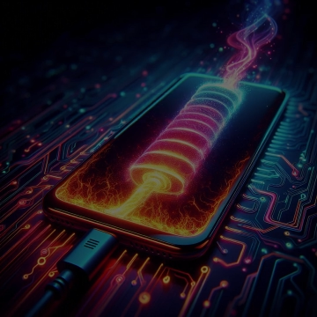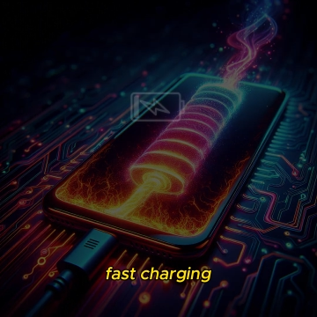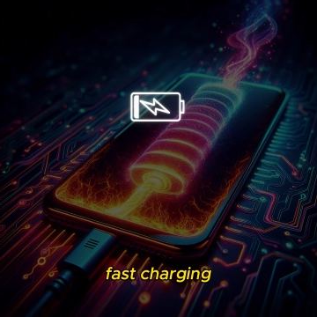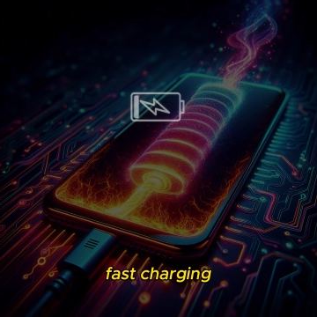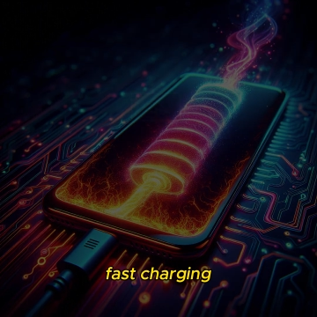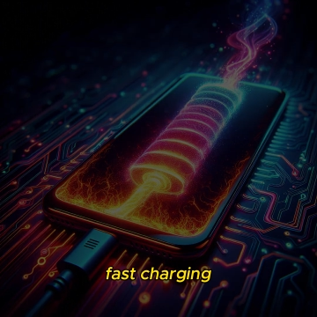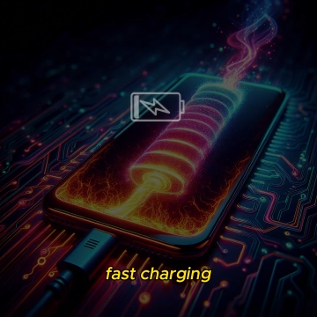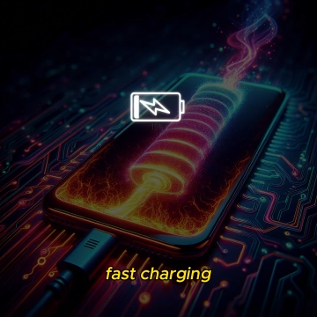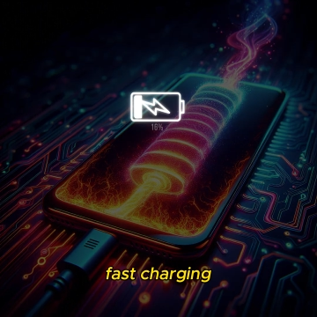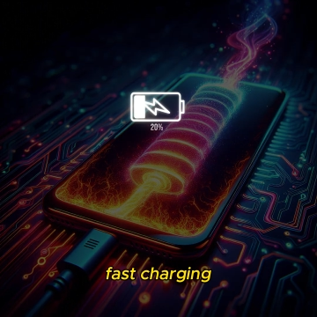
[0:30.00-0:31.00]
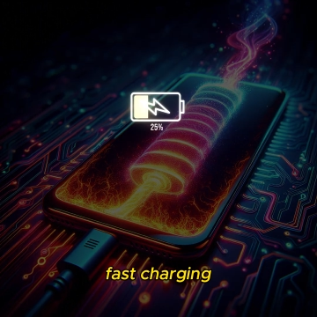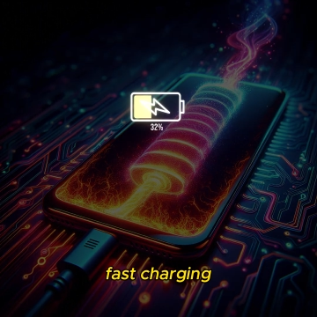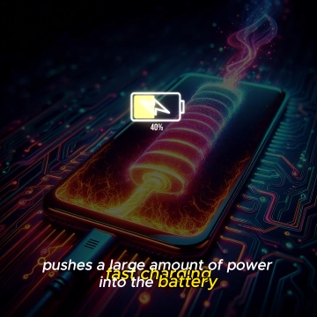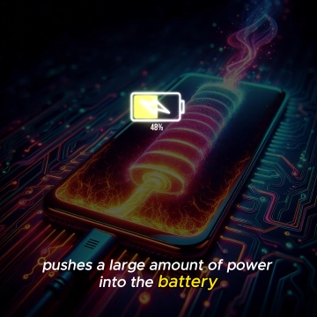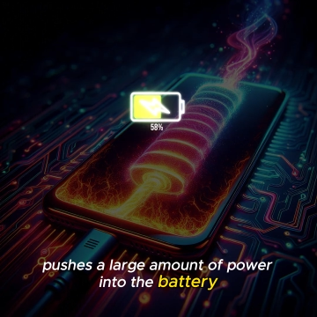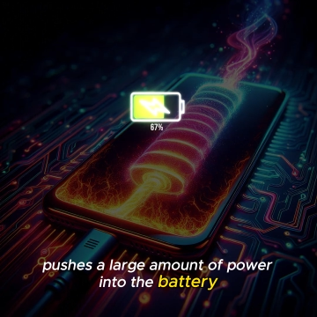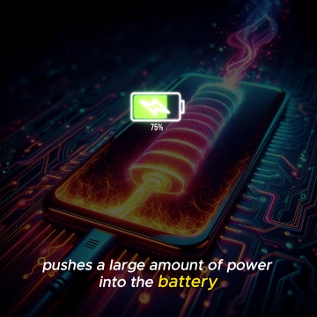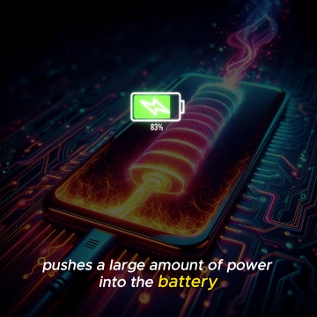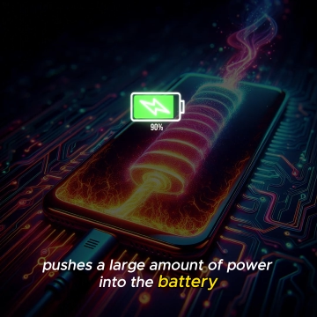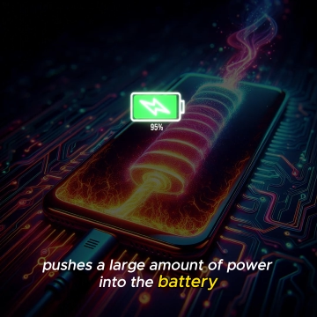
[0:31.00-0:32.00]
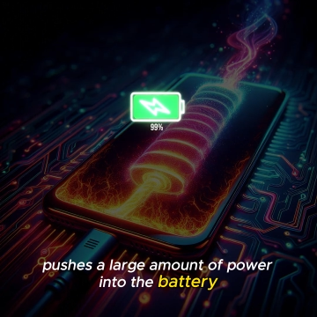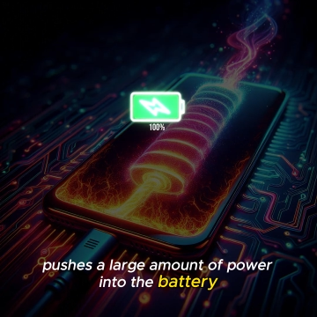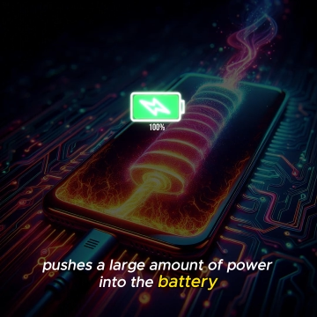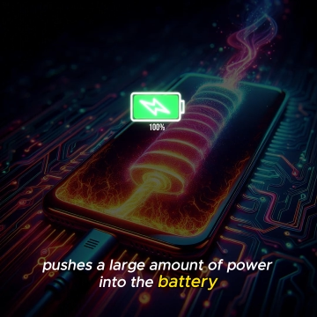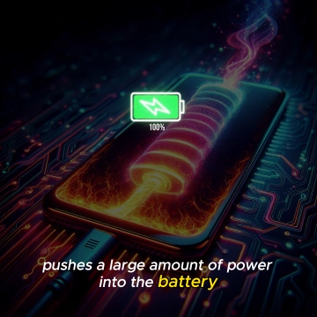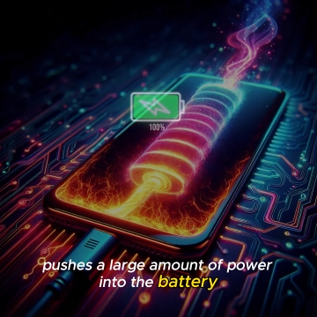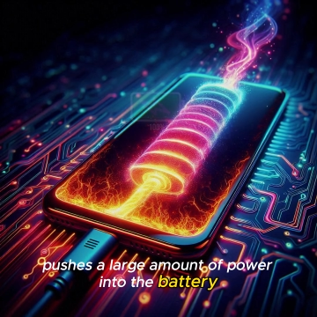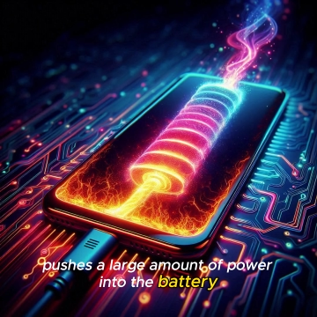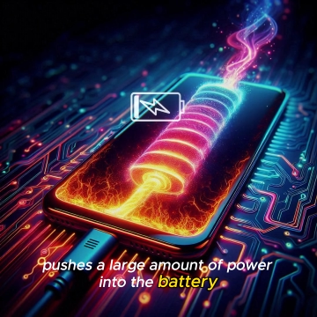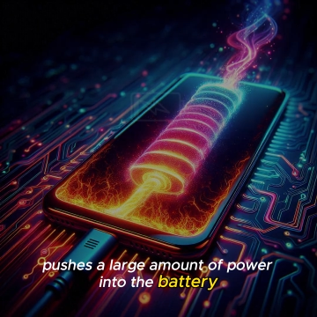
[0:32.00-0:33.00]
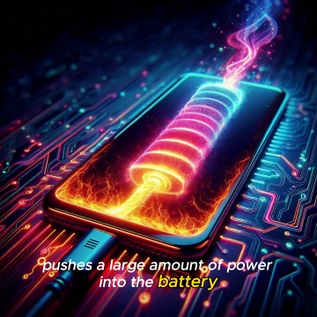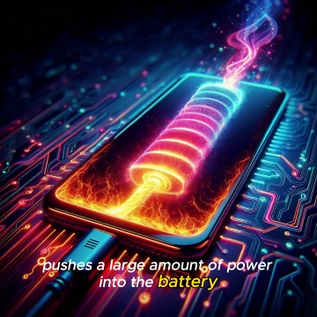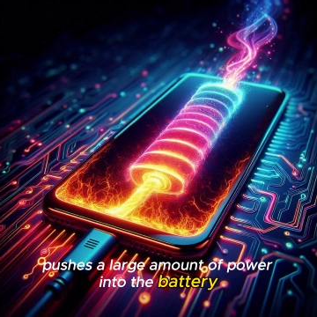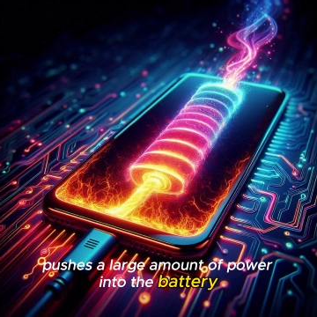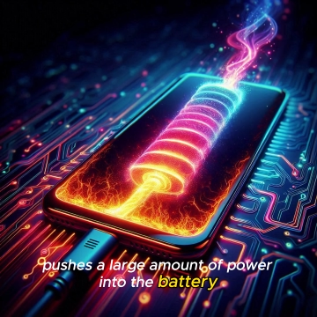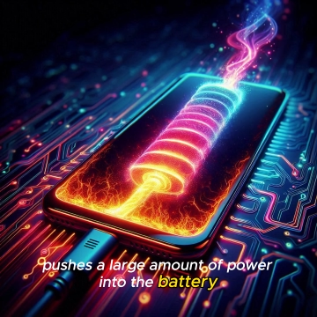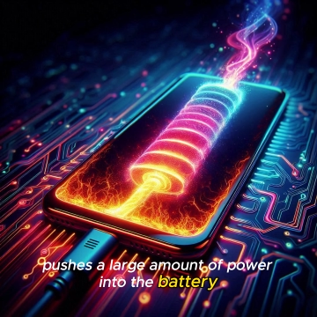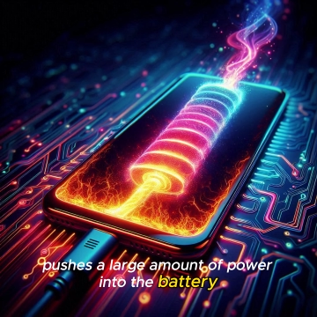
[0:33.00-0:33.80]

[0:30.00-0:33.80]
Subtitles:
No face is visible, so there are no lips to read.